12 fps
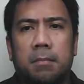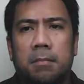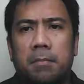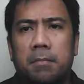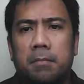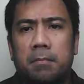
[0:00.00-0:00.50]

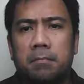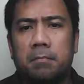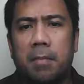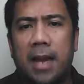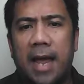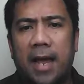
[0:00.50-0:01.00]

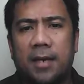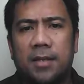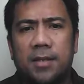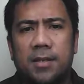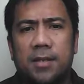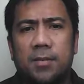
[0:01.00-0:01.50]
Black
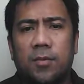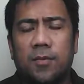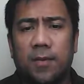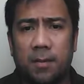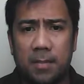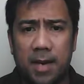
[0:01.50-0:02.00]
is just
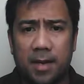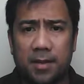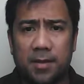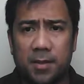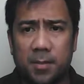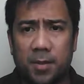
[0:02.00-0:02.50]
moving back
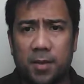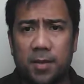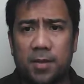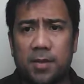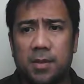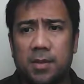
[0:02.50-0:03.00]
his
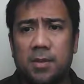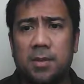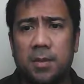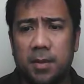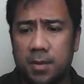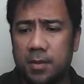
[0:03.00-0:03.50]

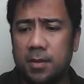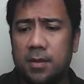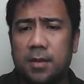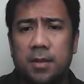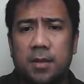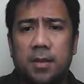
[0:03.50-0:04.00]
pieces.
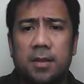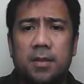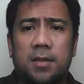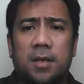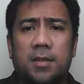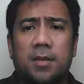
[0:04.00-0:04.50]

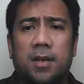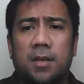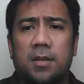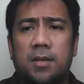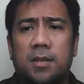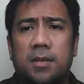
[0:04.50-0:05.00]
Takes on
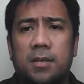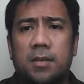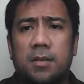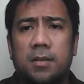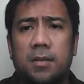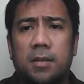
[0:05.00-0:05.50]

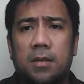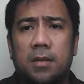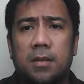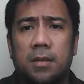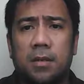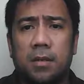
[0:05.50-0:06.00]
a6.
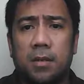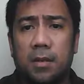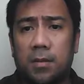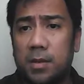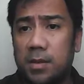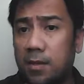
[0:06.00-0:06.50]

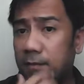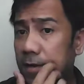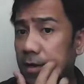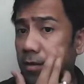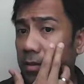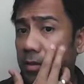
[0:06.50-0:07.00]
And Wesley
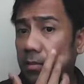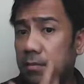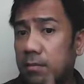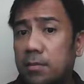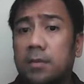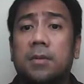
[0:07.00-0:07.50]
found a
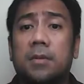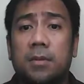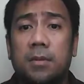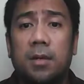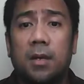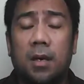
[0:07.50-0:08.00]

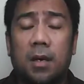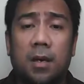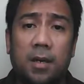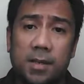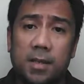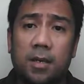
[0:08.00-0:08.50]

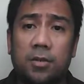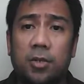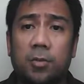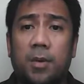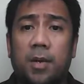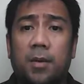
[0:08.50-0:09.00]
nice
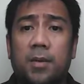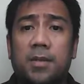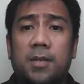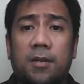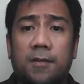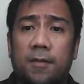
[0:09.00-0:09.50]
counterplay with
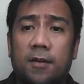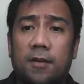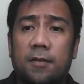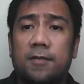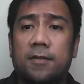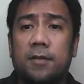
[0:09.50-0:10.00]
c5.